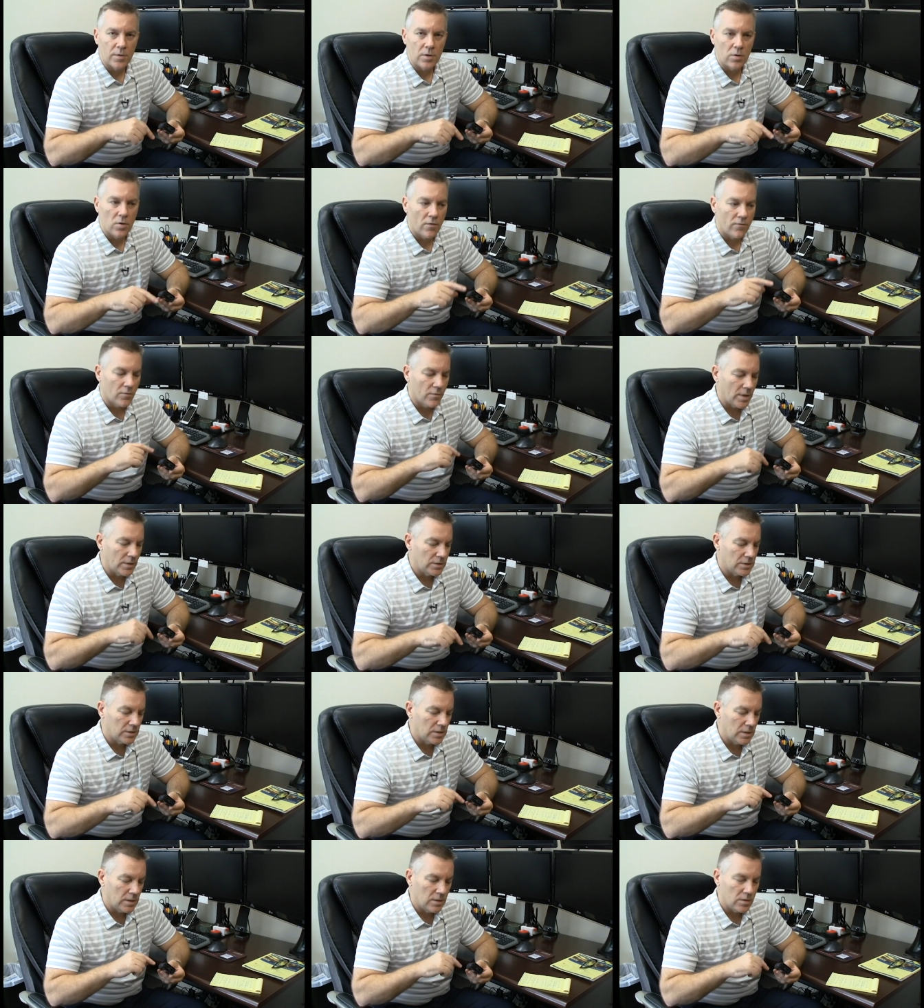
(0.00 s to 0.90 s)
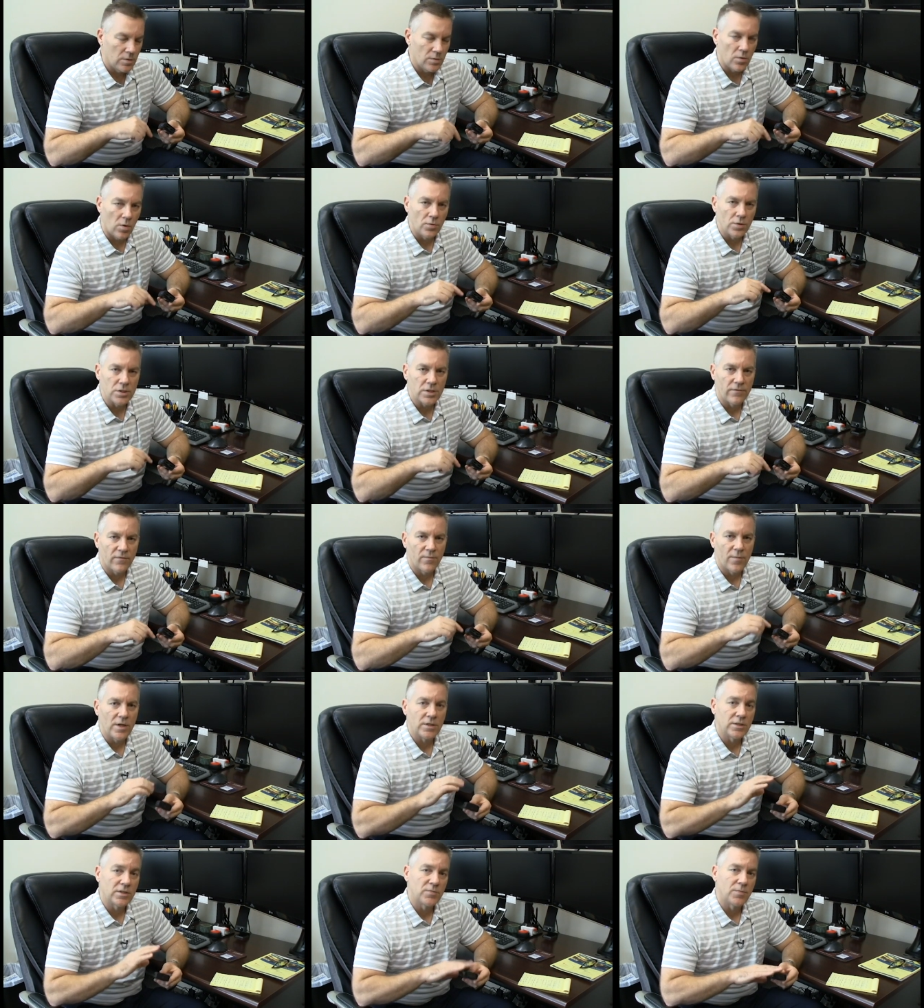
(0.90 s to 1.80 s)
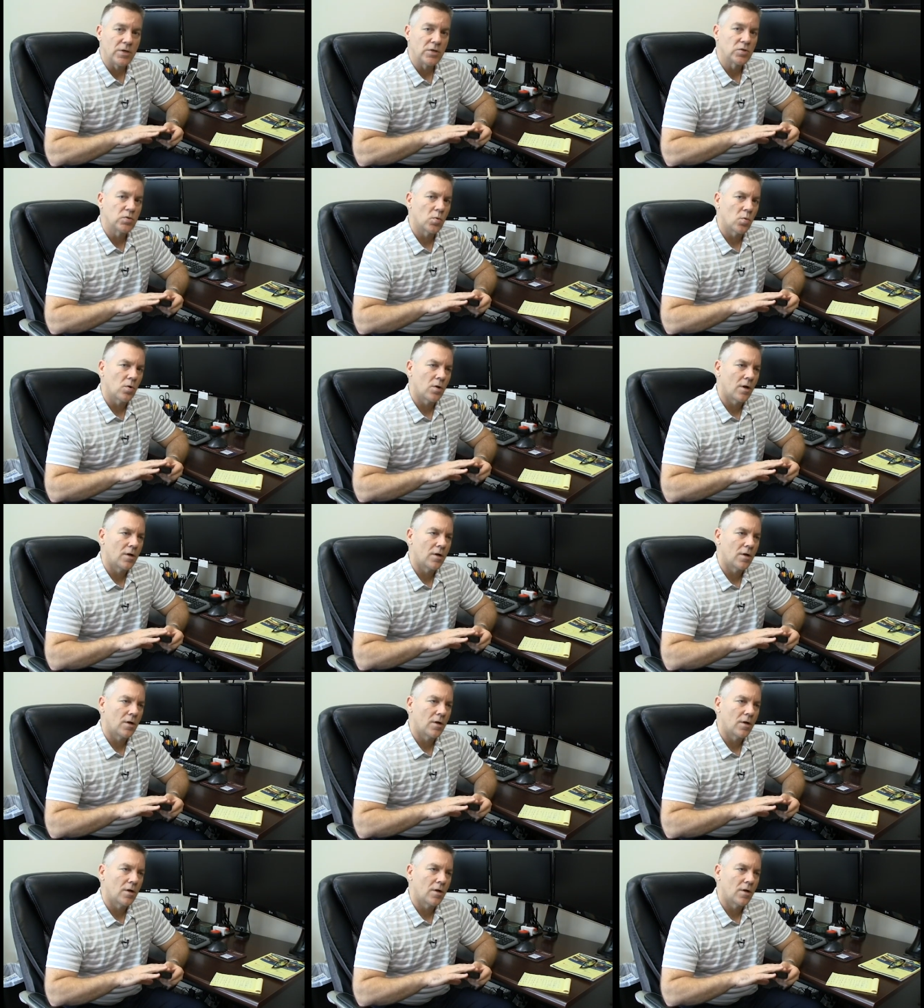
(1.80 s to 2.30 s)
it overwrites the oldest information that's being stored